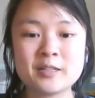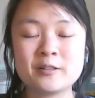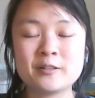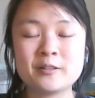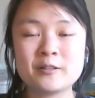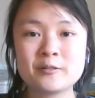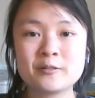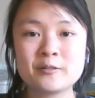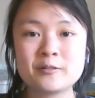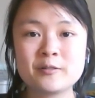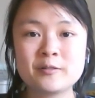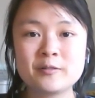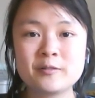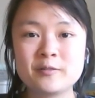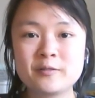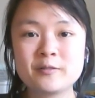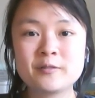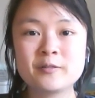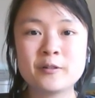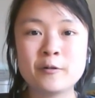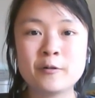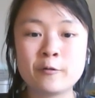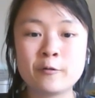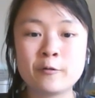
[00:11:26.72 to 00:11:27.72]
and
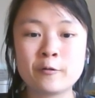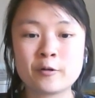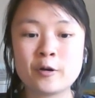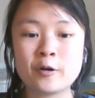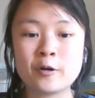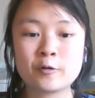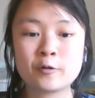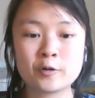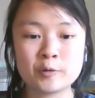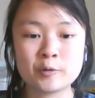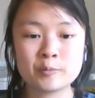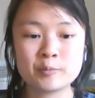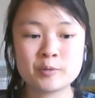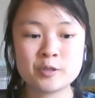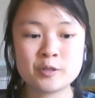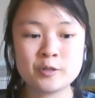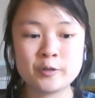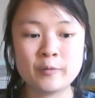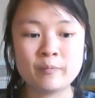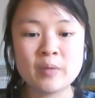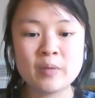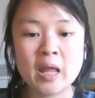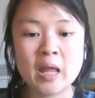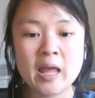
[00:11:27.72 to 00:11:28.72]
overall groups
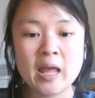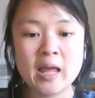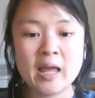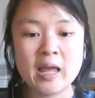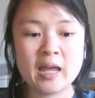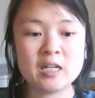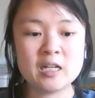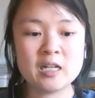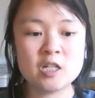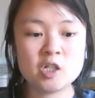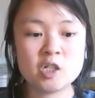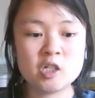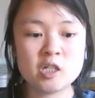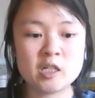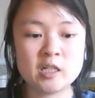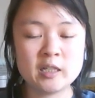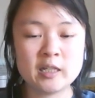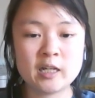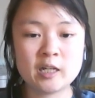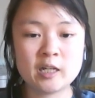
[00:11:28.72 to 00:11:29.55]
too. And then she